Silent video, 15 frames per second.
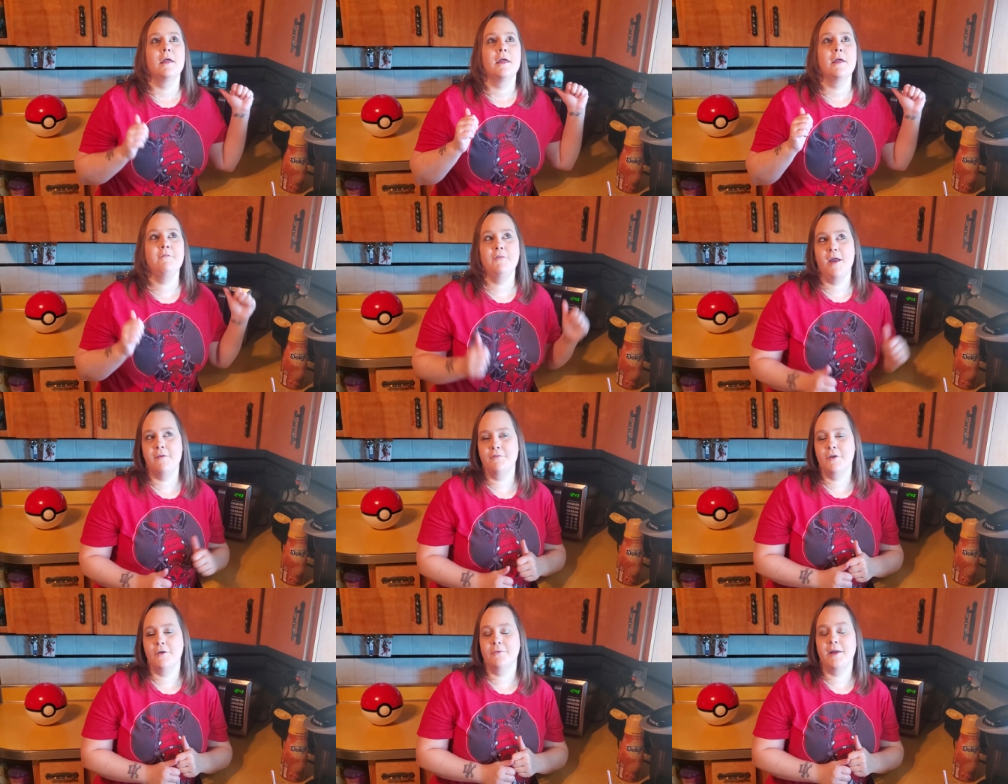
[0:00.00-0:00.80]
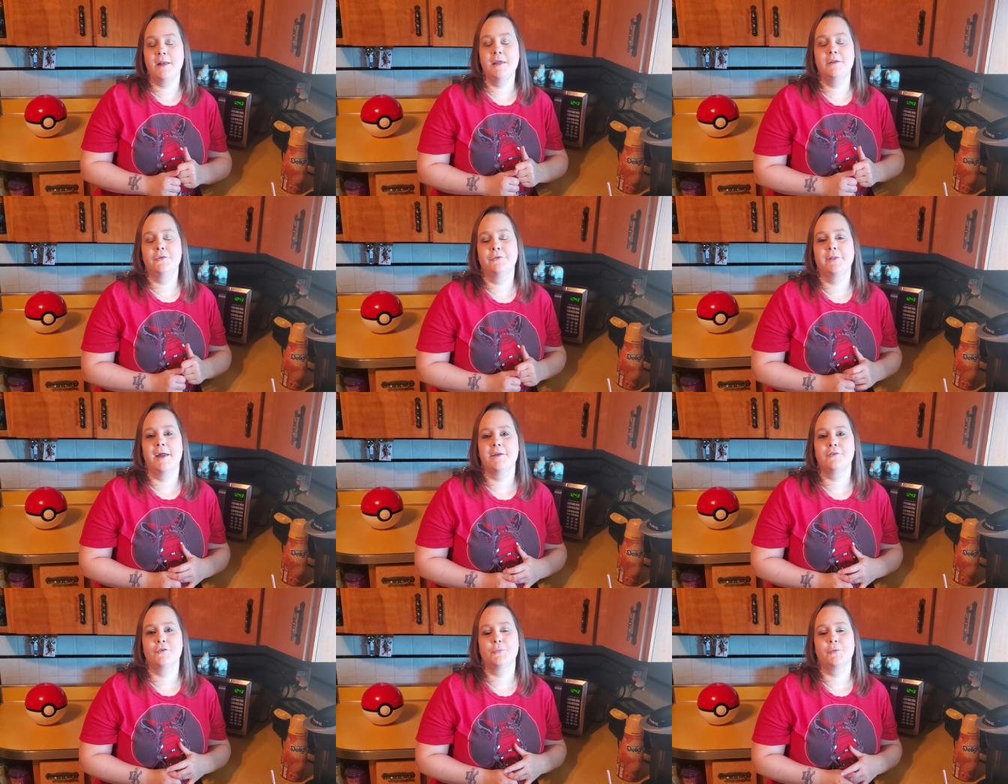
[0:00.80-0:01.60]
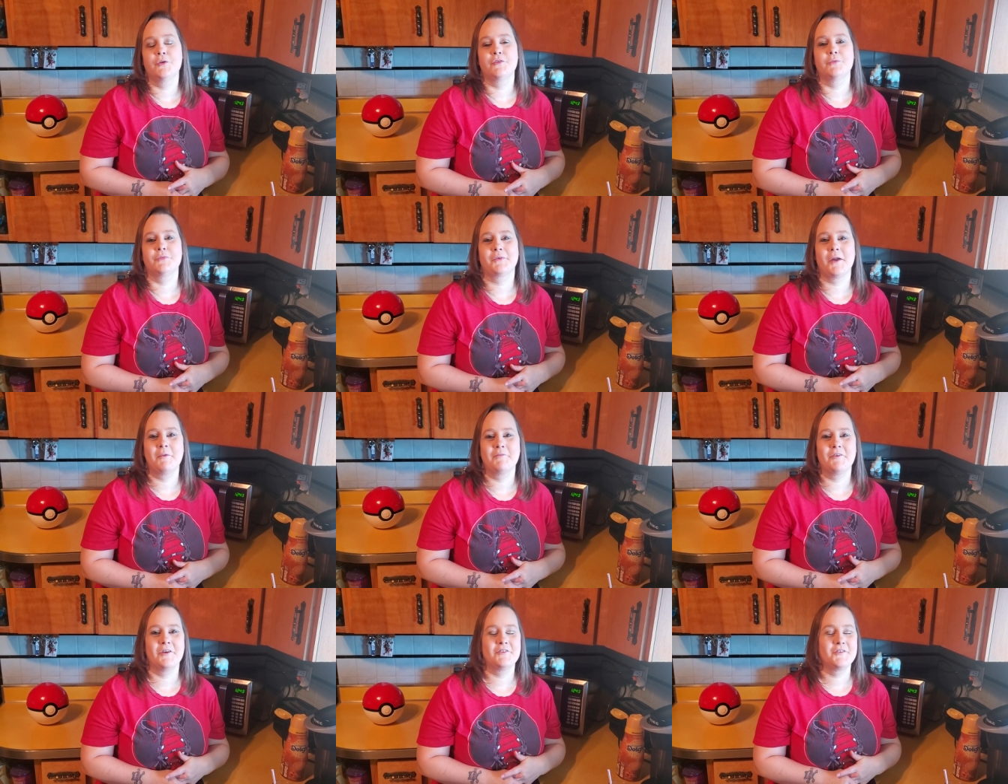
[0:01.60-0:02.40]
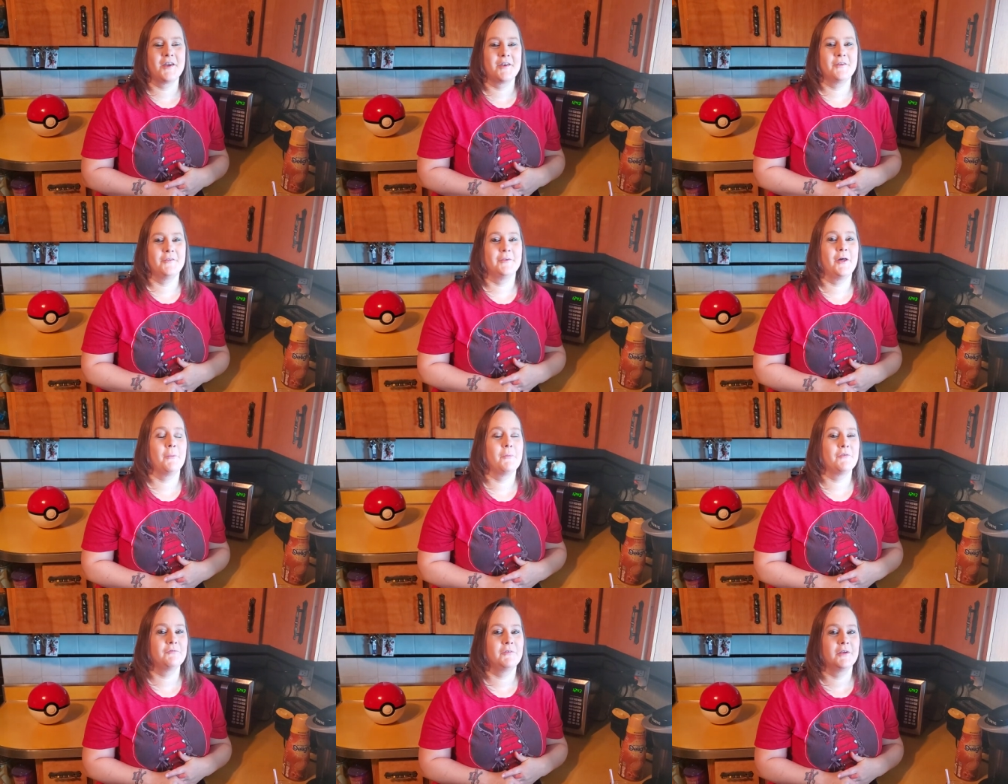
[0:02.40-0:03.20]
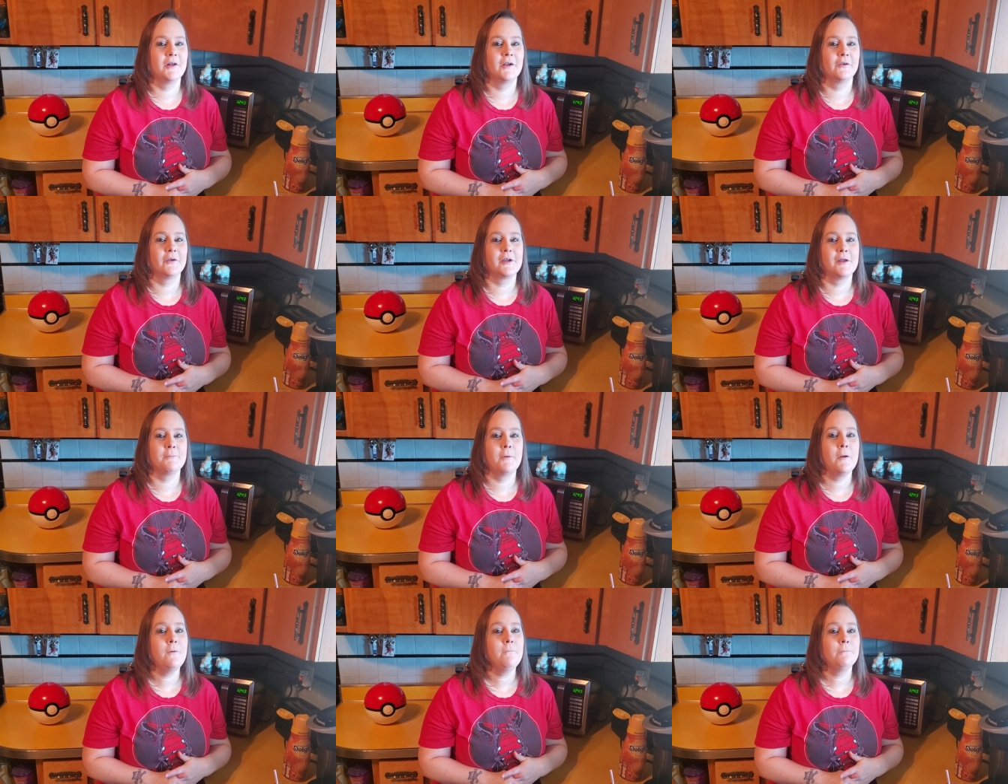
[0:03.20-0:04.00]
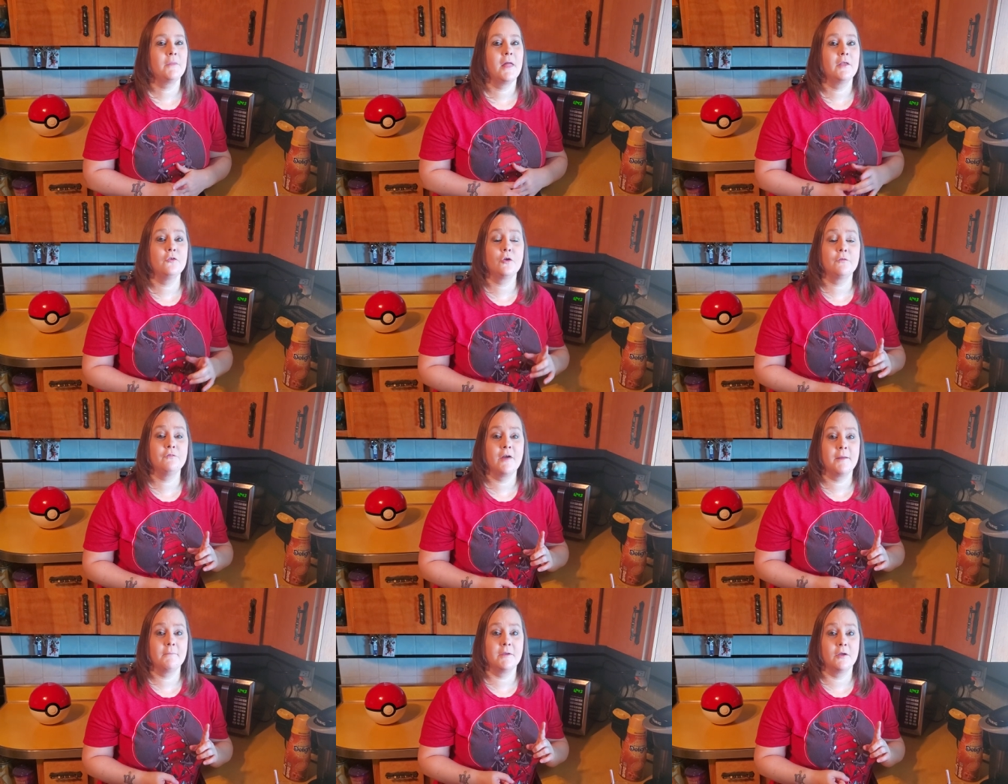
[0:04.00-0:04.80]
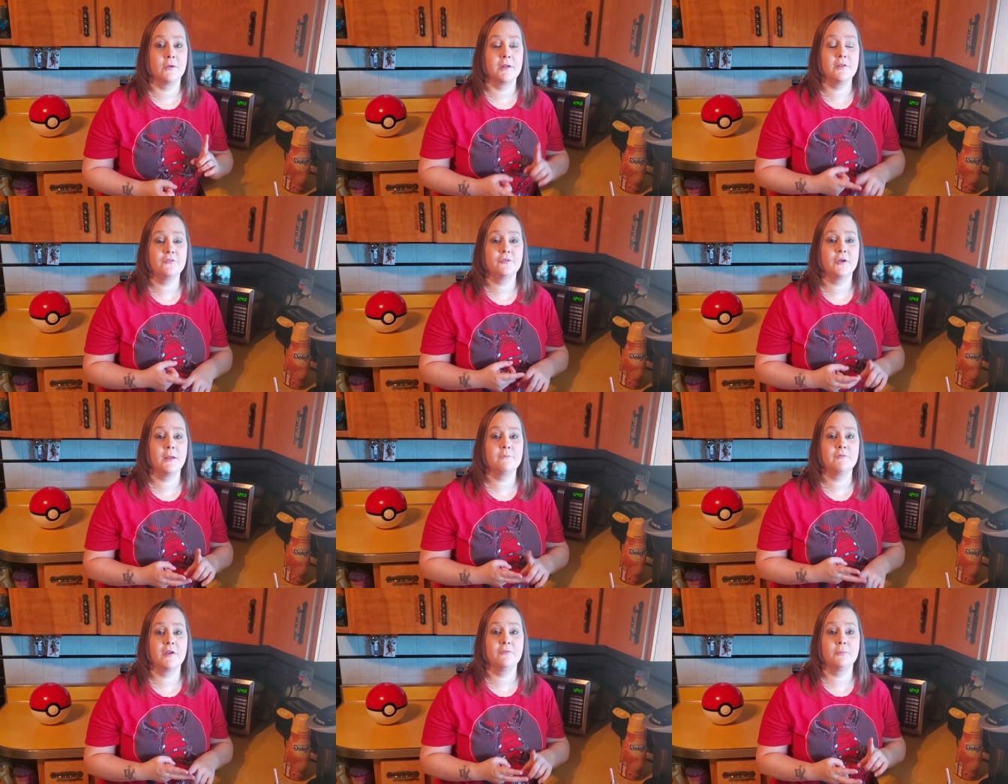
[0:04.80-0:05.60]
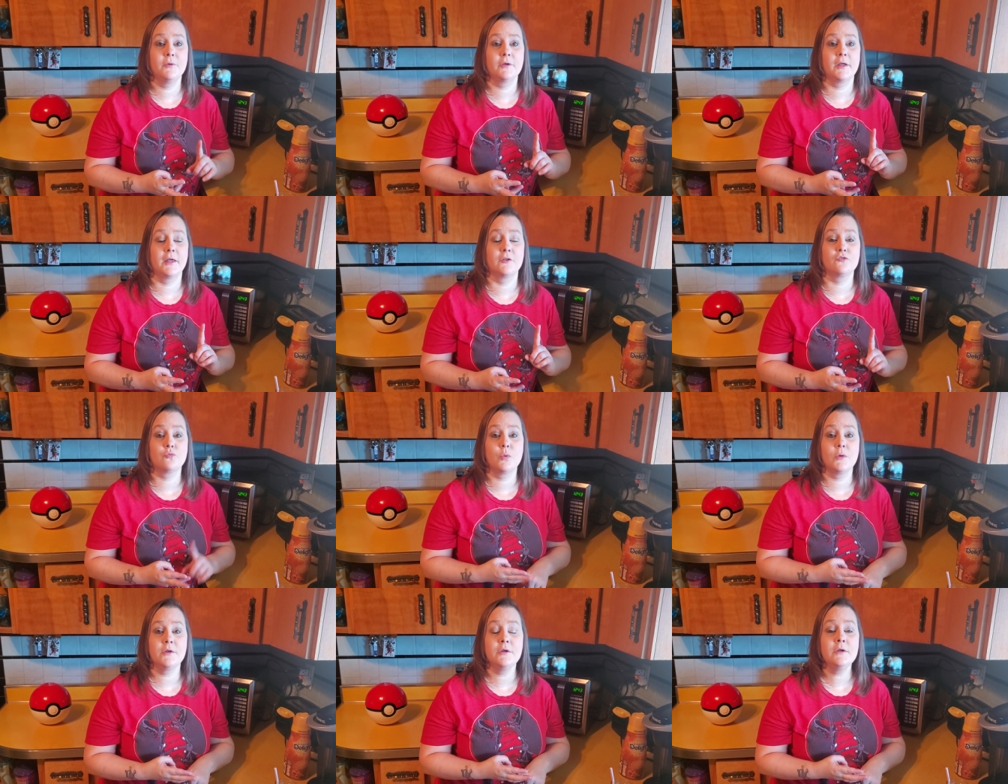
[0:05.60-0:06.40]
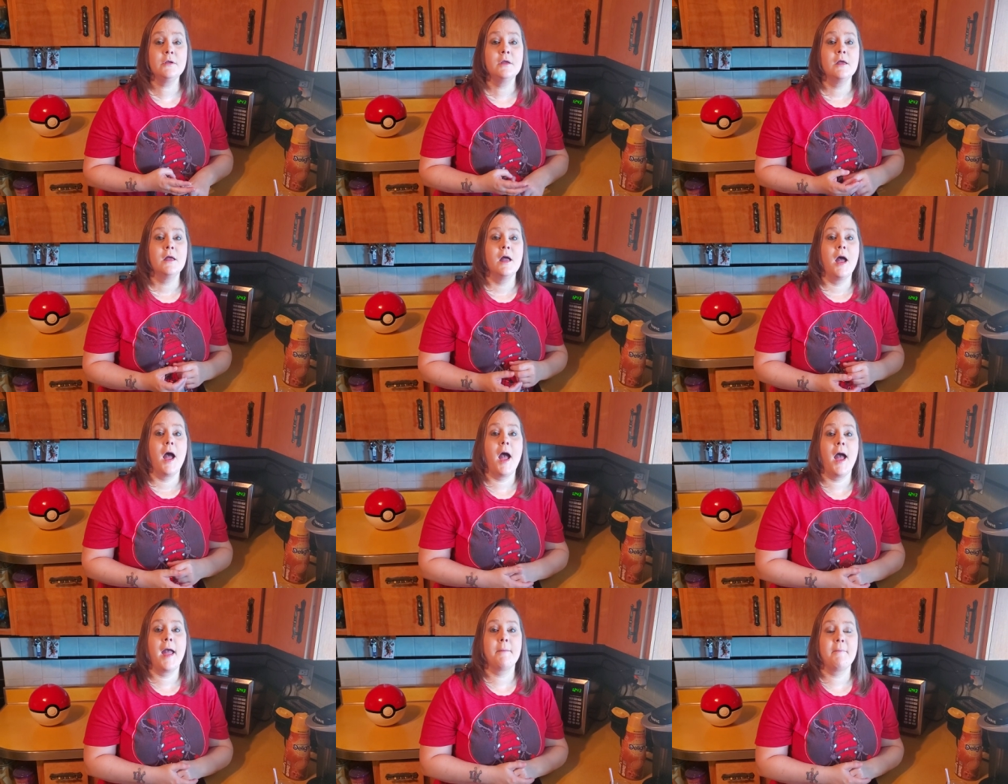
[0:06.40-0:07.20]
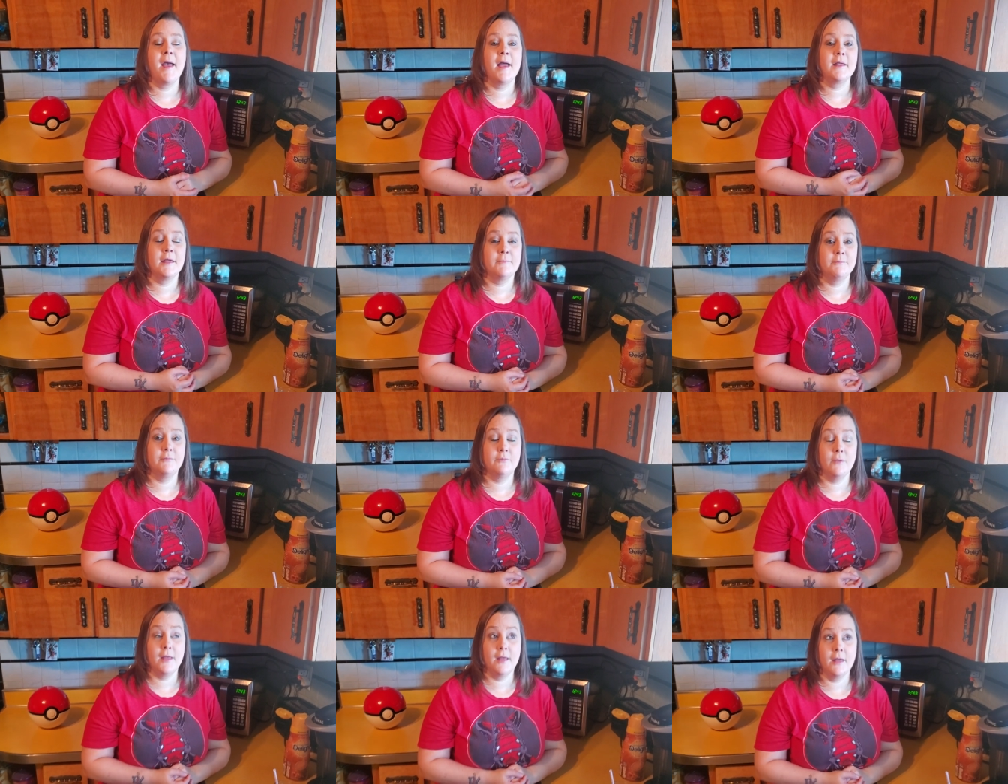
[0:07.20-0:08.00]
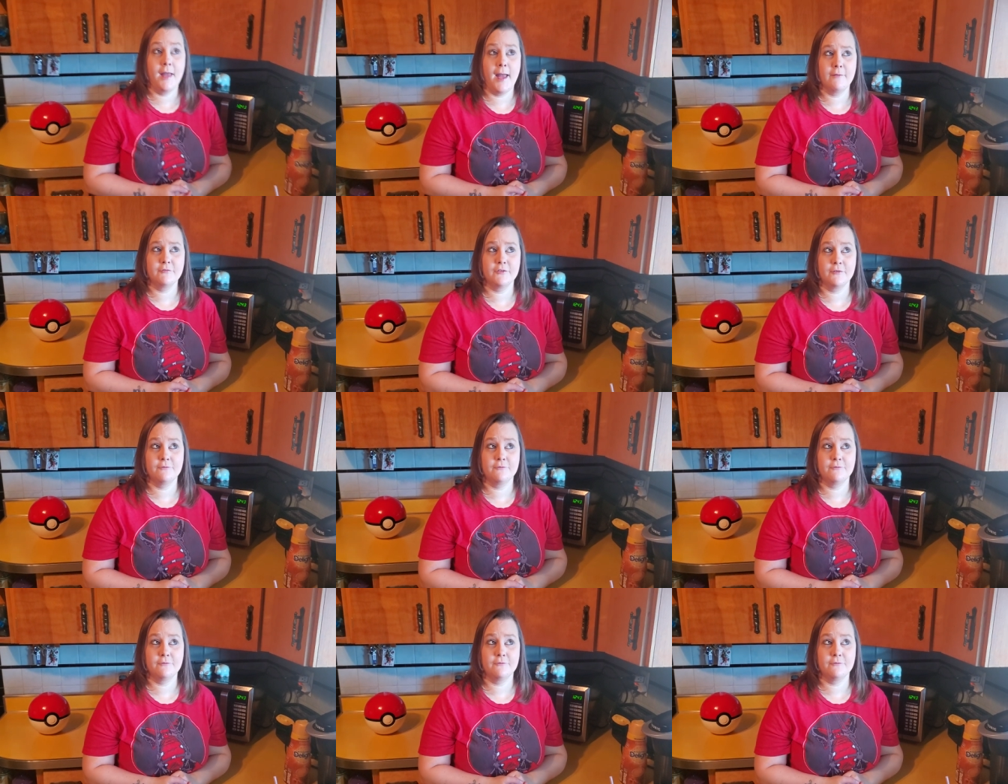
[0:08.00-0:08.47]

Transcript: If you haven't already and you'd like to, please subscribe to our channel and help us feed a hungry hippo. And you can find me on Instagram, Facebook, and Twitter. I'm at, hippo, at